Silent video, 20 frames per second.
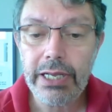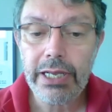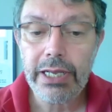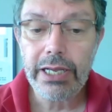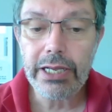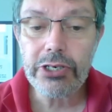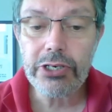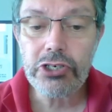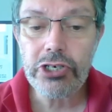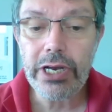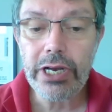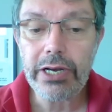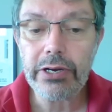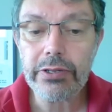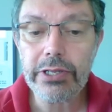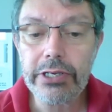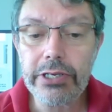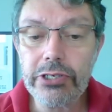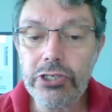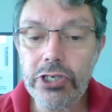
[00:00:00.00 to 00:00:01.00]
and share
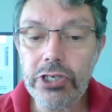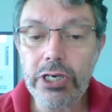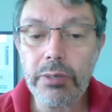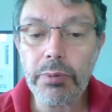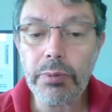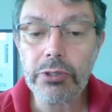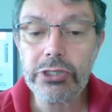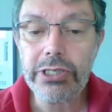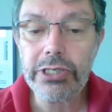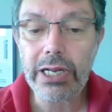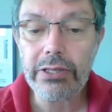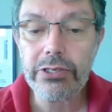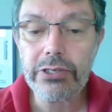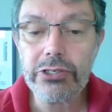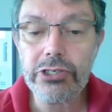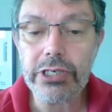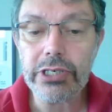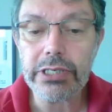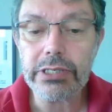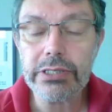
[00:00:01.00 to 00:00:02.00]
the considerable
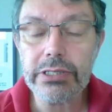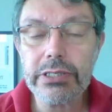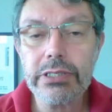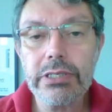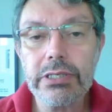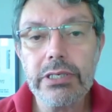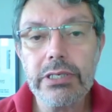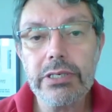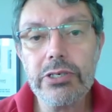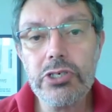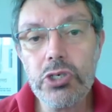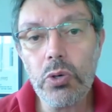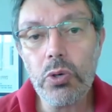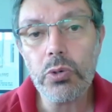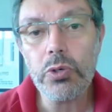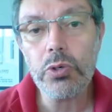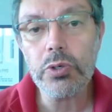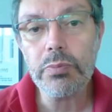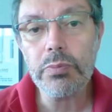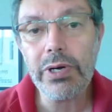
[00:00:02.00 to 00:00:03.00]
challenges and show
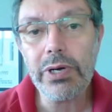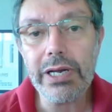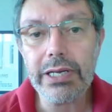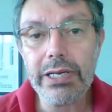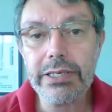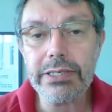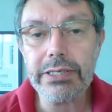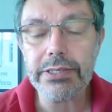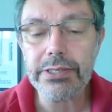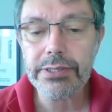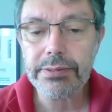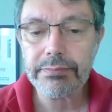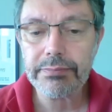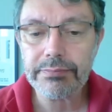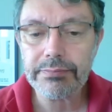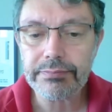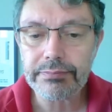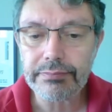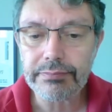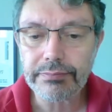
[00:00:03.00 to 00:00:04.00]
good practice.
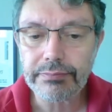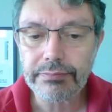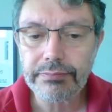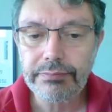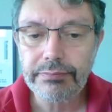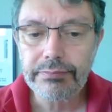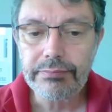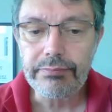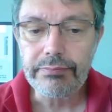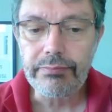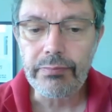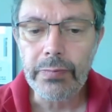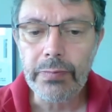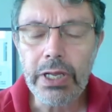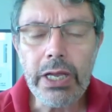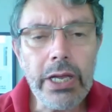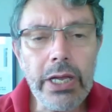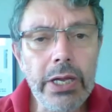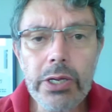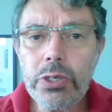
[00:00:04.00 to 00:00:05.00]

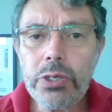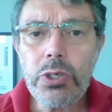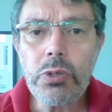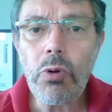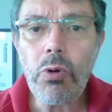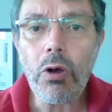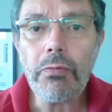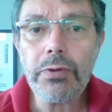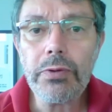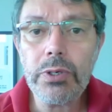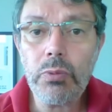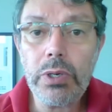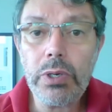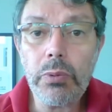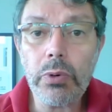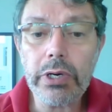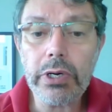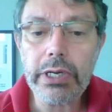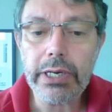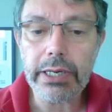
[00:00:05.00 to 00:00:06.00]
Too often we
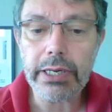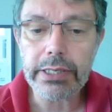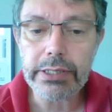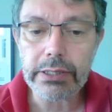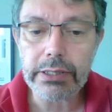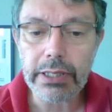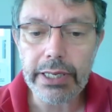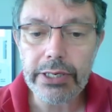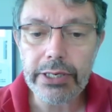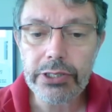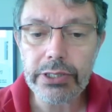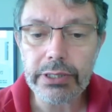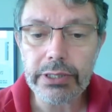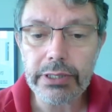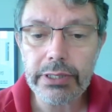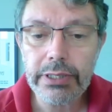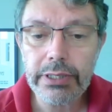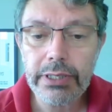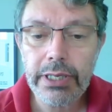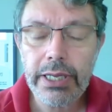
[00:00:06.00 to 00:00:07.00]
work in isolation.
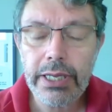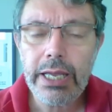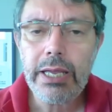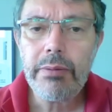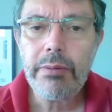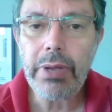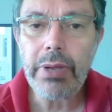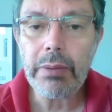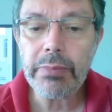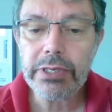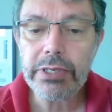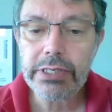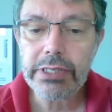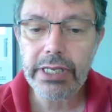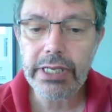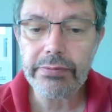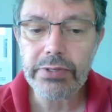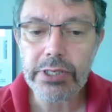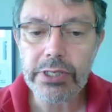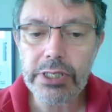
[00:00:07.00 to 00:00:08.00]
BEMIS
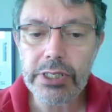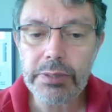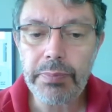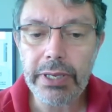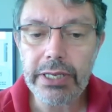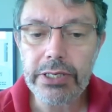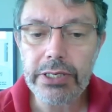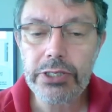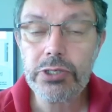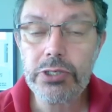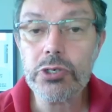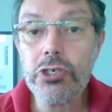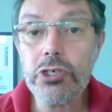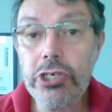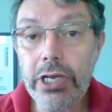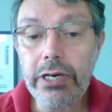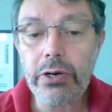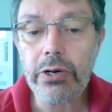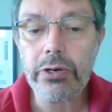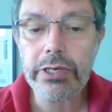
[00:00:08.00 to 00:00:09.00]
gives us space to
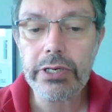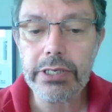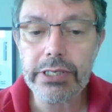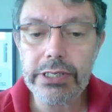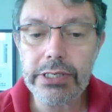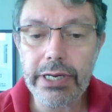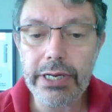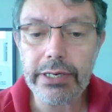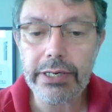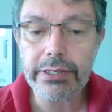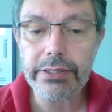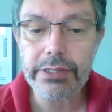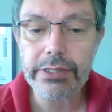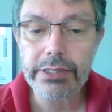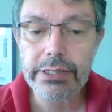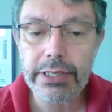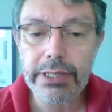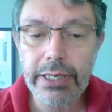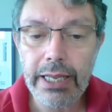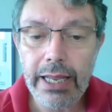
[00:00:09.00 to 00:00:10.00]
share our
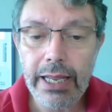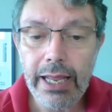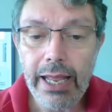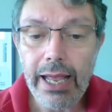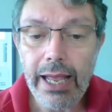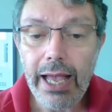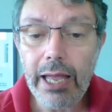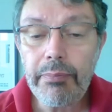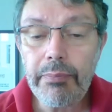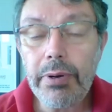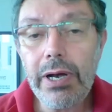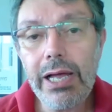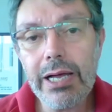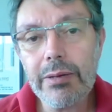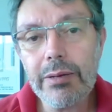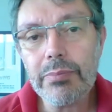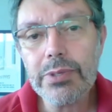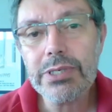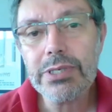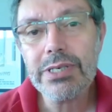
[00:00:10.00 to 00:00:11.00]
concerns and
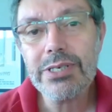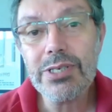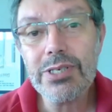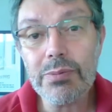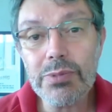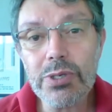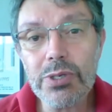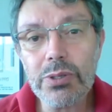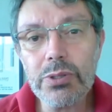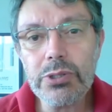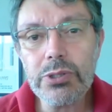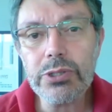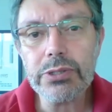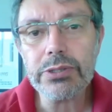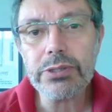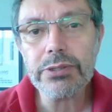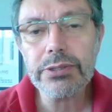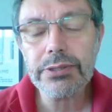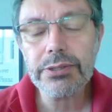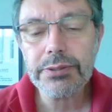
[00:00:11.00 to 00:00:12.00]
perhaps some
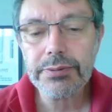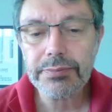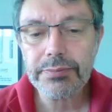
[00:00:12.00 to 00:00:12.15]
solutions.